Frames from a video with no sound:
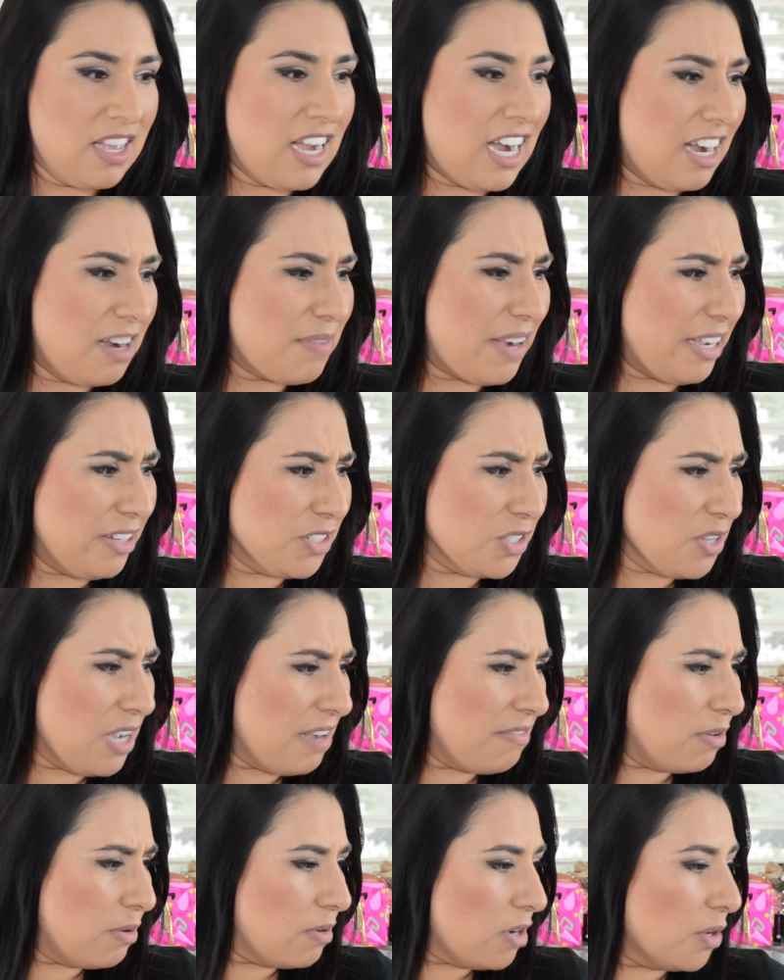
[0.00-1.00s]
I also
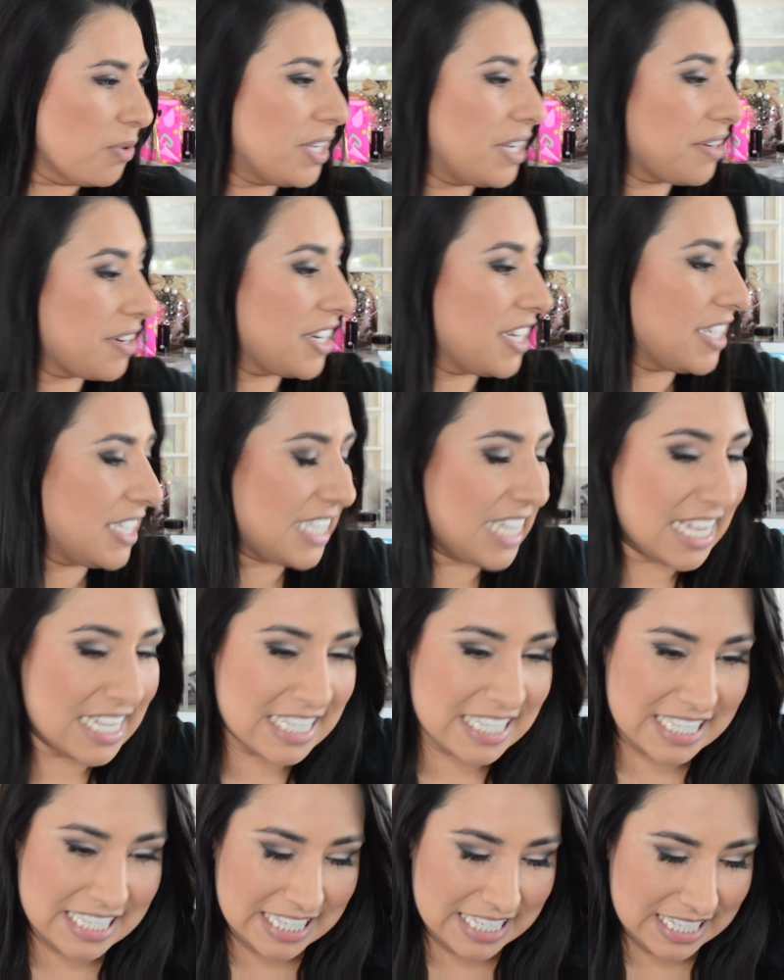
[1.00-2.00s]
have a, oh, here it is,
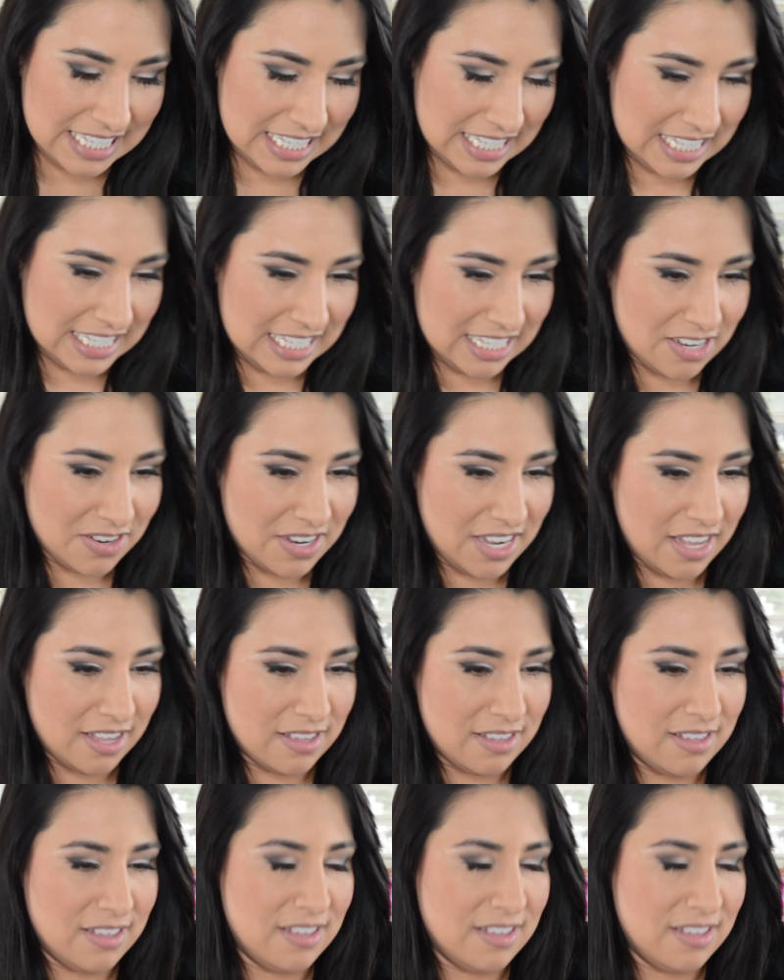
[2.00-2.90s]
yes.